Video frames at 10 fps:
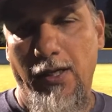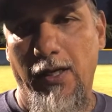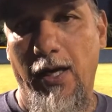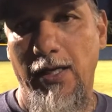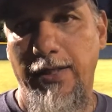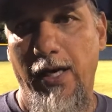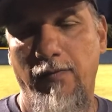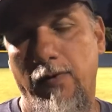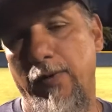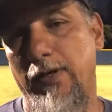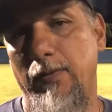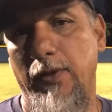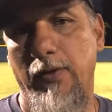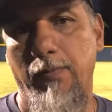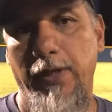got us out of our rhythm
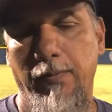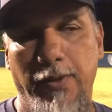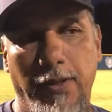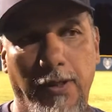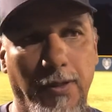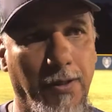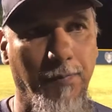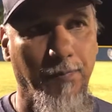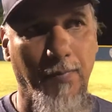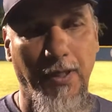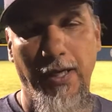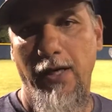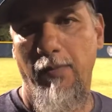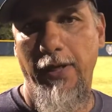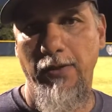a little bit, but uh, they
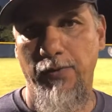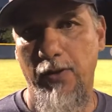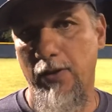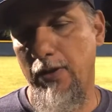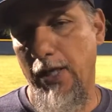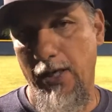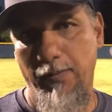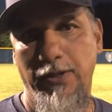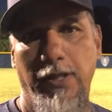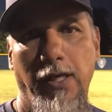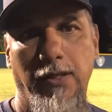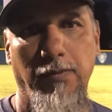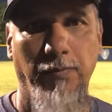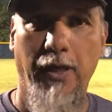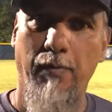got a base runner, got them to
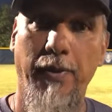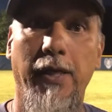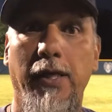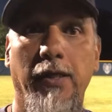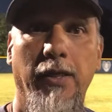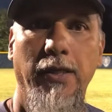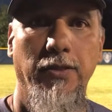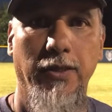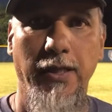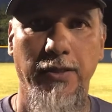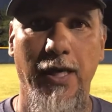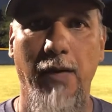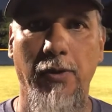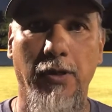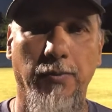second, got a big hit each each
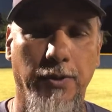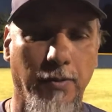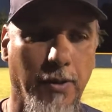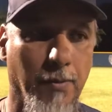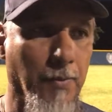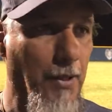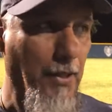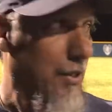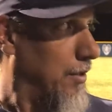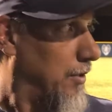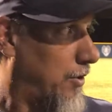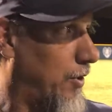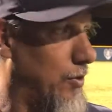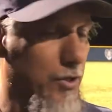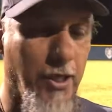time up. So, uh,
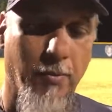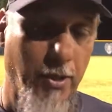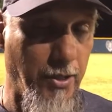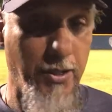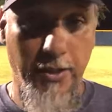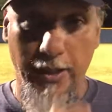kudos to them. They're a good